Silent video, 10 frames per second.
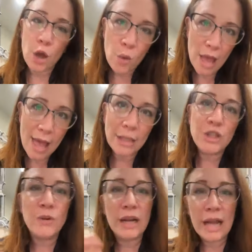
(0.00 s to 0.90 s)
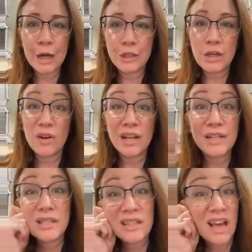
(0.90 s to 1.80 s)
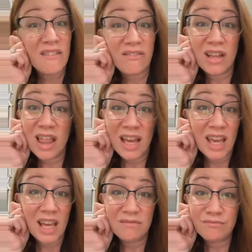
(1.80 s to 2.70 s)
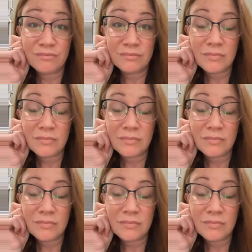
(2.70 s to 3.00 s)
go in, do what I got to do, and I just did not feel like it.